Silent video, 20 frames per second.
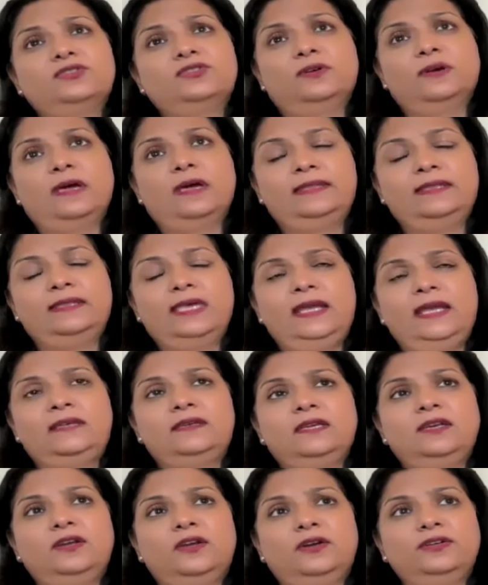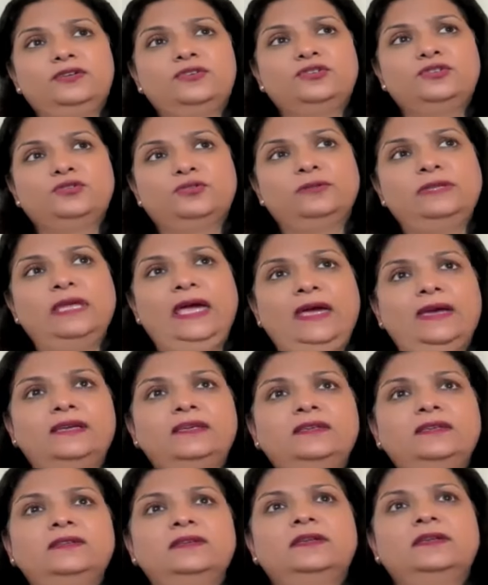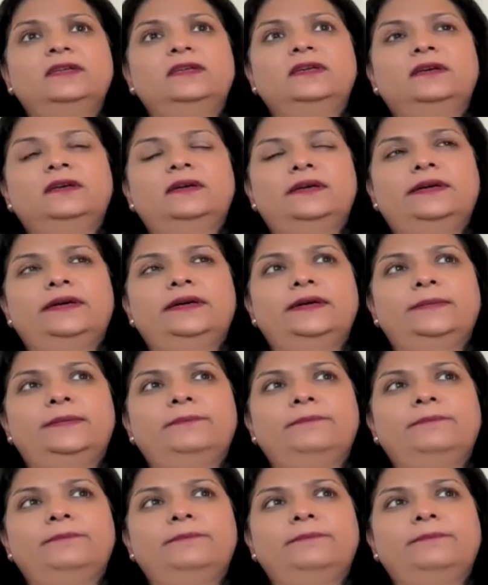So, and that in order to show that, there are